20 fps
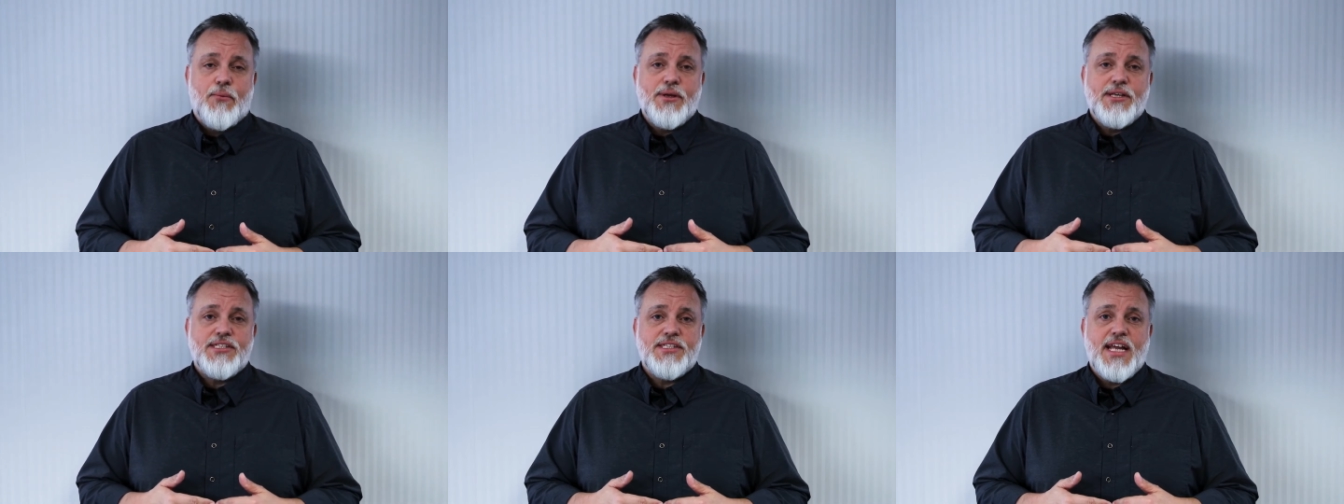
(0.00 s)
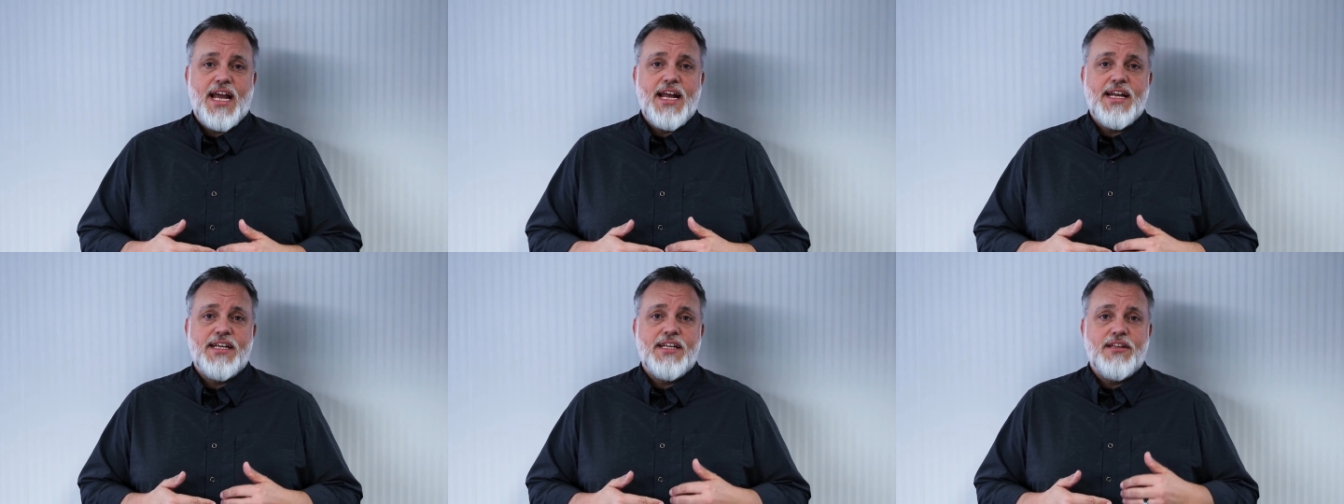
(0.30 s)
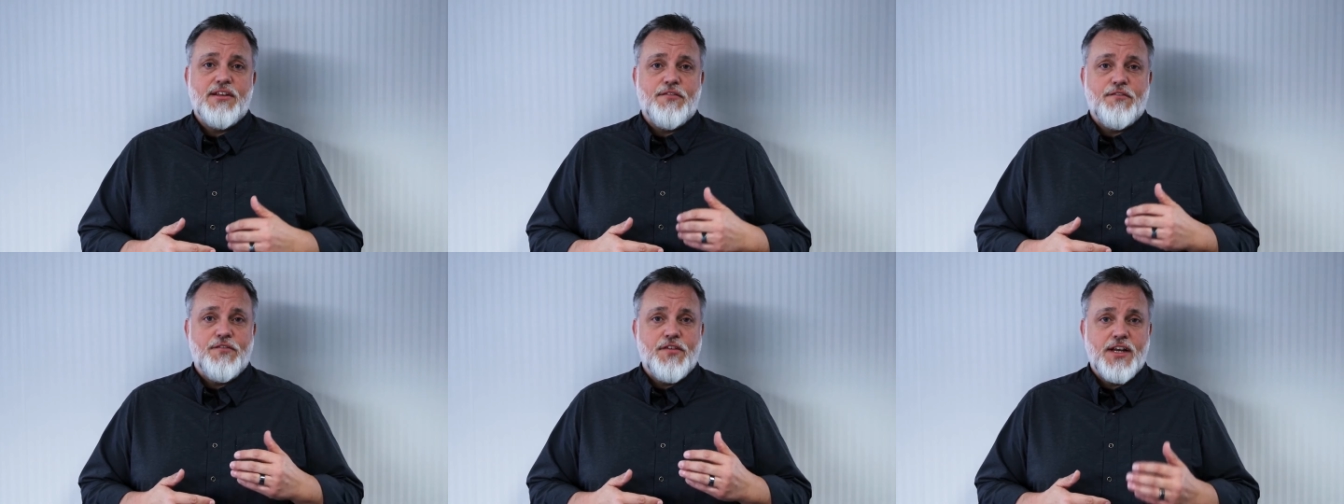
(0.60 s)
We stand
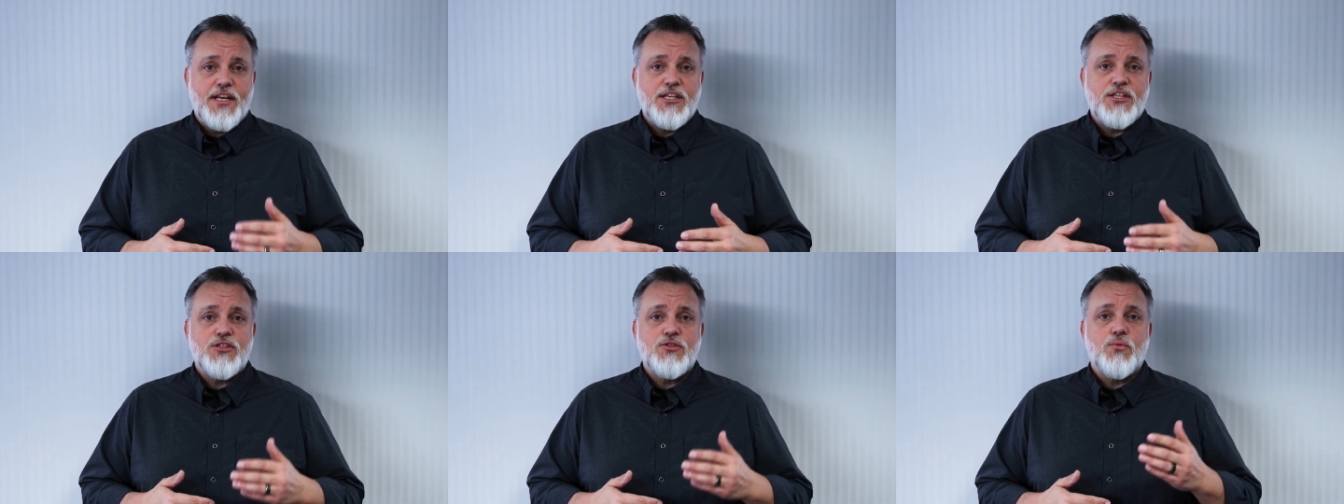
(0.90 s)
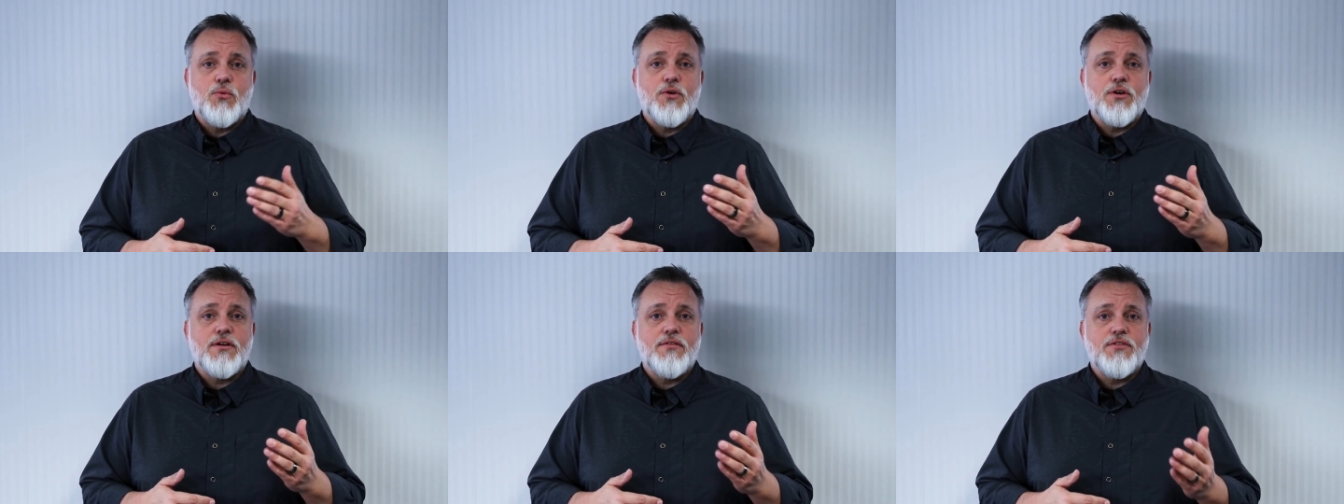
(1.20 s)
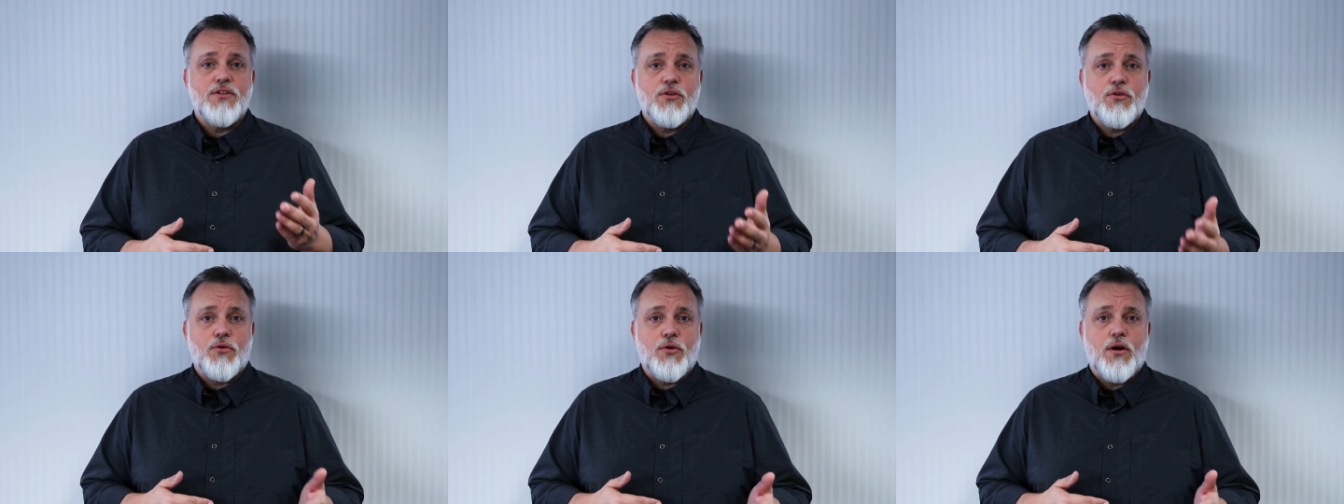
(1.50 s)
in the finished work
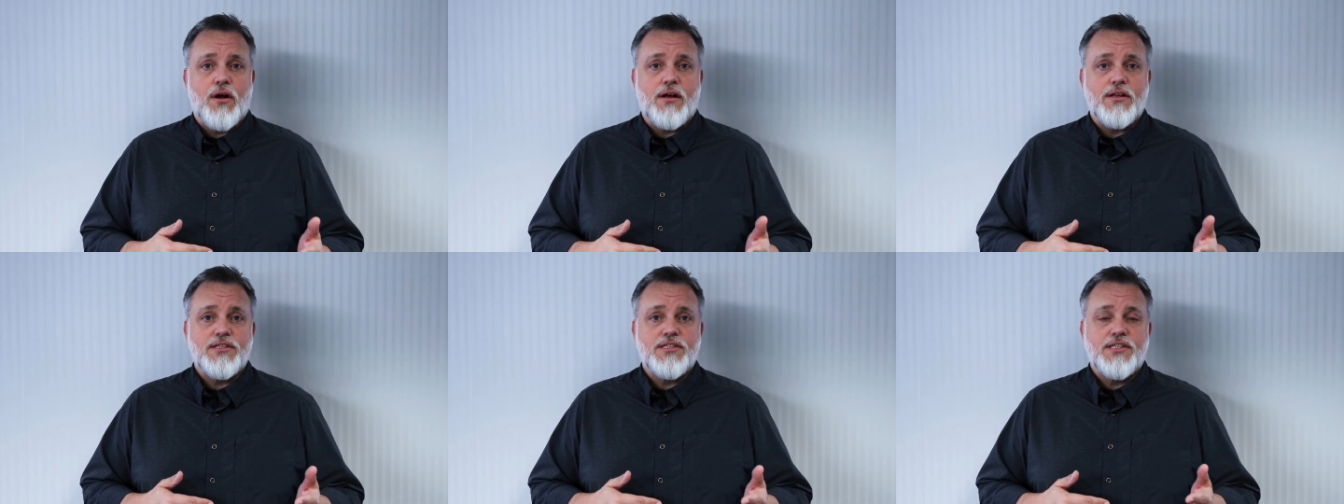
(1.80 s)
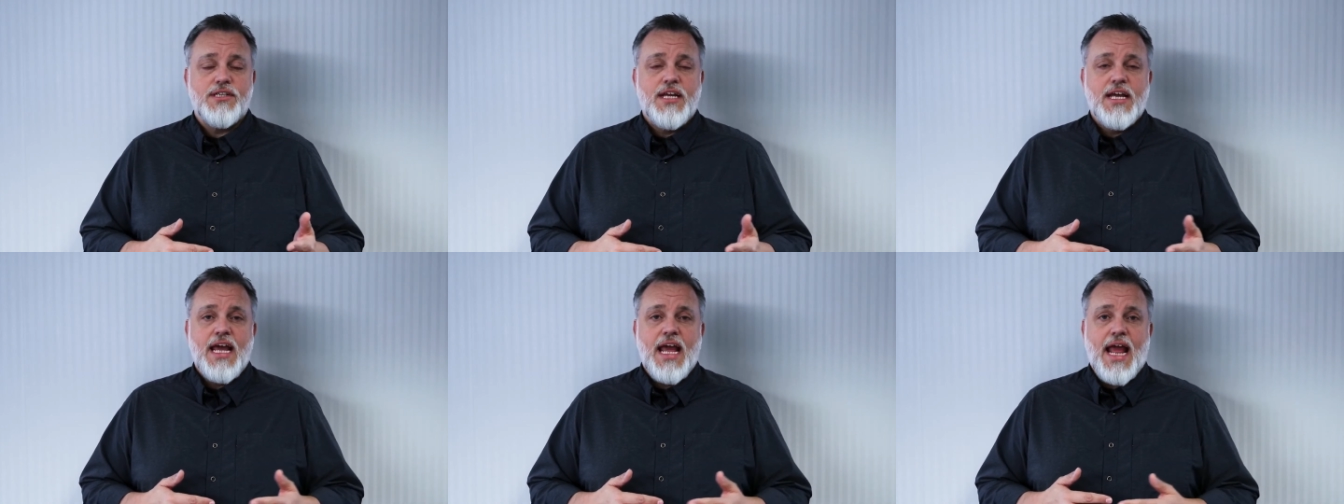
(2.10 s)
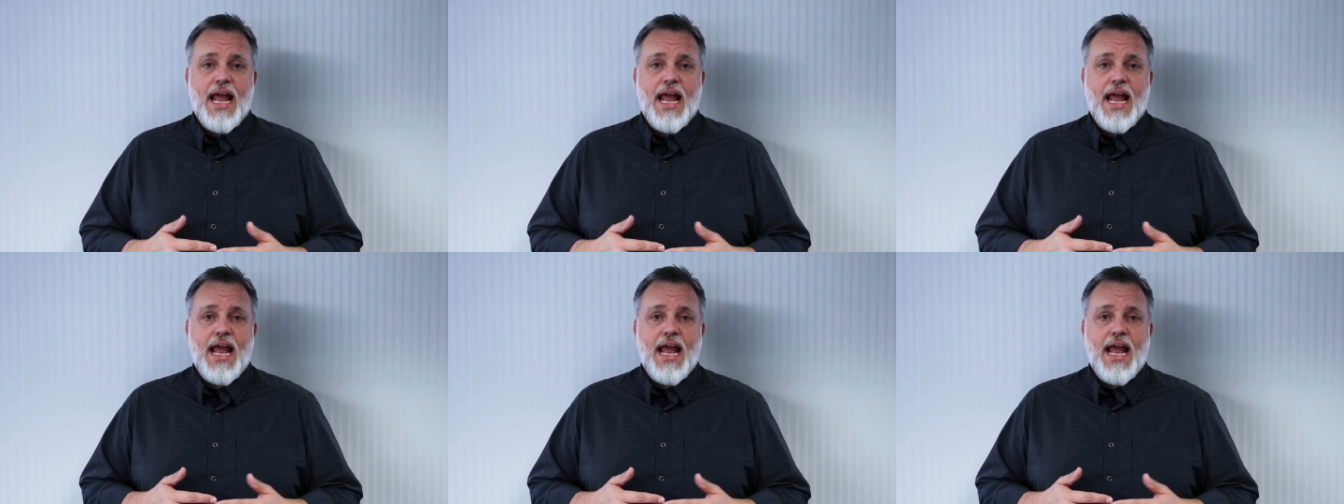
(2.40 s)
of the cross.